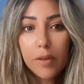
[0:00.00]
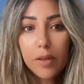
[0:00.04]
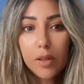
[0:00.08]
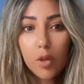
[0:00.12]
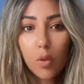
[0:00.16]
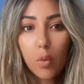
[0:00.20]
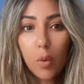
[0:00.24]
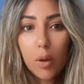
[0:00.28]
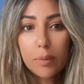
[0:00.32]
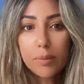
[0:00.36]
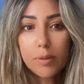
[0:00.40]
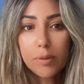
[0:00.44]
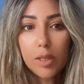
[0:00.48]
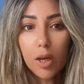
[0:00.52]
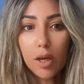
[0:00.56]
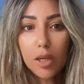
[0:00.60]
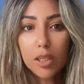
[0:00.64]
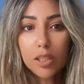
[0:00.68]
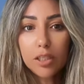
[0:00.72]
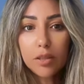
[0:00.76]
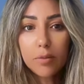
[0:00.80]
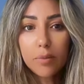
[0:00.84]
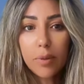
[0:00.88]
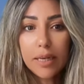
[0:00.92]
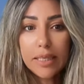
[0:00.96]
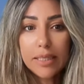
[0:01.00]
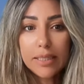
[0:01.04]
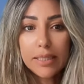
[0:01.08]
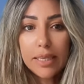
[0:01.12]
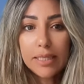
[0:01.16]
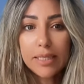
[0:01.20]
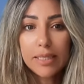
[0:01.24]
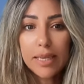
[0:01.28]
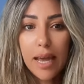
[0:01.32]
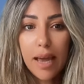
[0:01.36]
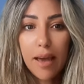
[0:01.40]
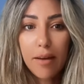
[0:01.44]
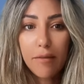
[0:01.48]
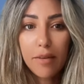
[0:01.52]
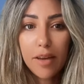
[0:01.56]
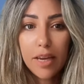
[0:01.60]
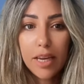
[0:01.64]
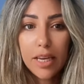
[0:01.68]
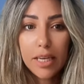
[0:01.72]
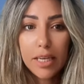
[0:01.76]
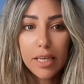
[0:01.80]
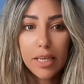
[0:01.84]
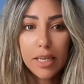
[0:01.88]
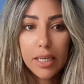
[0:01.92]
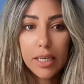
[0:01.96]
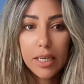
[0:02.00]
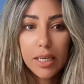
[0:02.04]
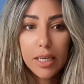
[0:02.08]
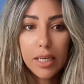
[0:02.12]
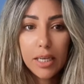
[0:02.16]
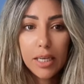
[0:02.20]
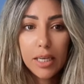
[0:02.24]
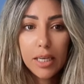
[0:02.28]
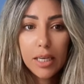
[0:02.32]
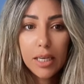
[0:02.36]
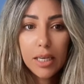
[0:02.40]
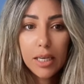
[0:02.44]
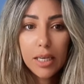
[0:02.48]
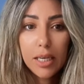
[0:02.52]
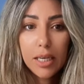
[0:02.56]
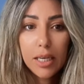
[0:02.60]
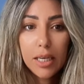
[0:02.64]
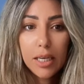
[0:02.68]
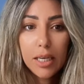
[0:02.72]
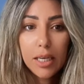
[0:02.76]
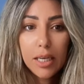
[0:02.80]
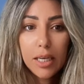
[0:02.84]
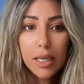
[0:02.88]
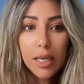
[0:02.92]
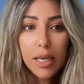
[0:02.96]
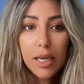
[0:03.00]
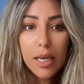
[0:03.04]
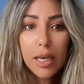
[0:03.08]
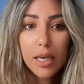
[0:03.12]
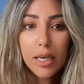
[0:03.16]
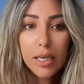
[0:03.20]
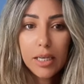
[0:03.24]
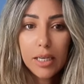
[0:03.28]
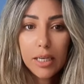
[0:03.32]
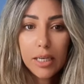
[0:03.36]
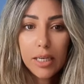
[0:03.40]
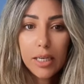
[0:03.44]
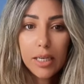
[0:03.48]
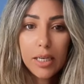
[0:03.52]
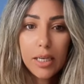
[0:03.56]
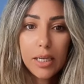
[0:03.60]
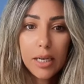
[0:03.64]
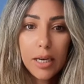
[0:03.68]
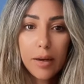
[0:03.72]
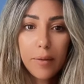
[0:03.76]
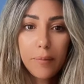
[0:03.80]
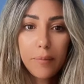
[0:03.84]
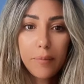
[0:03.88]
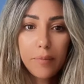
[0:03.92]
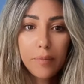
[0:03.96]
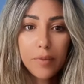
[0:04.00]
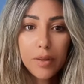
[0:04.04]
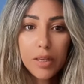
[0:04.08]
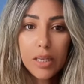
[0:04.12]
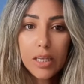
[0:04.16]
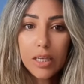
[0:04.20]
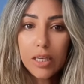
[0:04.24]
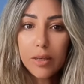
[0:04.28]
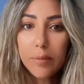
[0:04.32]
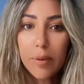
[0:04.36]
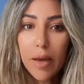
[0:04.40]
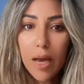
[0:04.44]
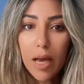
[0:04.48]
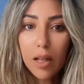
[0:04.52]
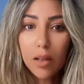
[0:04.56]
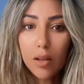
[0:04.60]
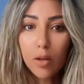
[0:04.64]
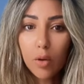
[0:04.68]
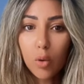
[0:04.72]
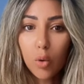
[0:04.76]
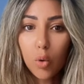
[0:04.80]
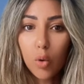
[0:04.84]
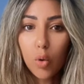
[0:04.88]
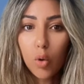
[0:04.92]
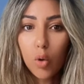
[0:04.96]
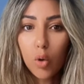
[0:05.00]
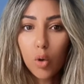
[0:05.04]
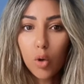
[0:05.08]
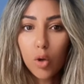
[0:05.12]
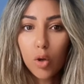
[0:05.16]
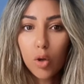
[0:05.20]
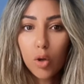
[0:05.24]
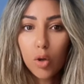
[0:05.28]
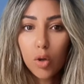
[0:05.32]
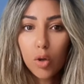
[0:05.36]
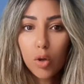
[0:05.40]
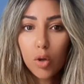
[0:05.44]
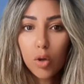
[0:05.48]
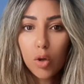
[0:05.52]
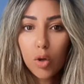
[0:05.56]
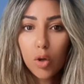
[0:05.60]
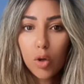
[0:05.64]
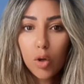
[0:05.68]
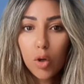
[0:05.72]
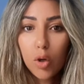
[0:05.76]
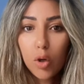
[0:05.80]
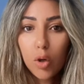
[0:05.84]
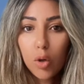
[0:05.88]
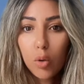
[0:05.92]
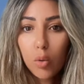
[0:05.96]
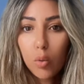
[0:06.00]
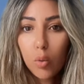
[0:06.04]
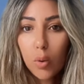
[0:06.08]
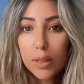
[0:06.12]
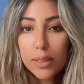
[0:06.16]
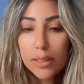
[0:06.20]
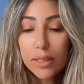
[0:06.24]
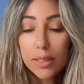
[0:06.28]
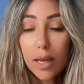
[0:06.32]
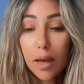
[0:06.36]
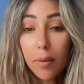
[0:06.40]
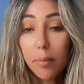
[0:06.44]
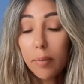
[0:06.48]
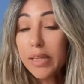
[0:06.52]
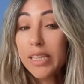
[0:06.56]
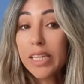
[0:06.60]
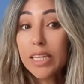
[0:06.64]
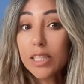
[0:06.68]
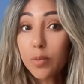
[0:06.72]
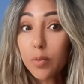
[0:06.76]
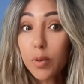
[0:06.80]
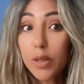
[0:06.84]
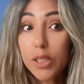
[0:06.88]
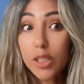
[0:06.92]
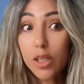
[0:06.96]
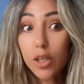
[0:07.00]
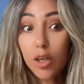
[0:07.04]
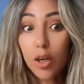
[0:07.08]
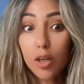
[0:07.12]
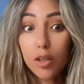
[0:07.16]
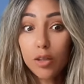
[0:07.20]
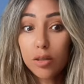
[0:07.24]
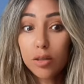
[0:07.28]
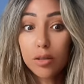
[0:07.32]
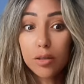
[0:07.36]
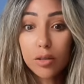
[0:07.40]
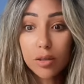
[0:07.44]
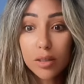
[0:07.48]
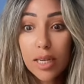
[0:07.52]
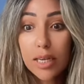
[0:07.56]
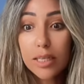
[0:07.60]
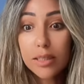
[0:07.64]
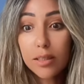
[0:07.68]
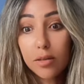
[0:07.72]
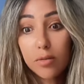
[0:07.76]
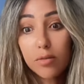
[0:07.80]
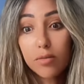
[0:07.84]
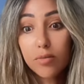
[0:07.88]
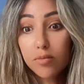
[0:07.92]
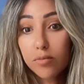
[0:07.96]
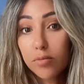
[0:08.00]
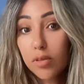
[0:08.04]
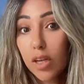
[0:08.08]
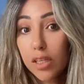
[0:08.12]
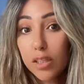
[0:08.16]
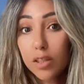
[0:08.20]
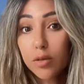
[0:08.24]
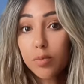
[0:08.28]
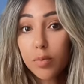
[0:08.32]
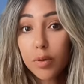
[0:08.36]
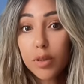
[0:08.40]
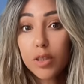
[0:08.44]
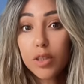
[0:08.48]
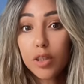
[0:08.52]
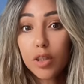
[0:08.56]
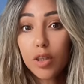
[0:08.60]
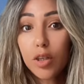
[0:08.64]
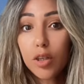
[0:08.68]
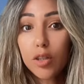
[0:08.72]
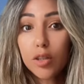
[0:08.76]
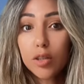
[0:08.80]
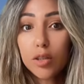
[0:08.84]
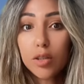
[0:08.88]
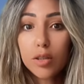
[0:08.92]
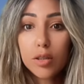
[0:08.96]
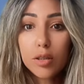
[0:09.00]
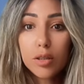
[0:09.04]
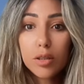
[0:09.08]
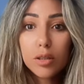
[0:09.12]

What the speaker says: website, but it doesn't have any email or WhatsApp. But that's pretty good. That's pretty good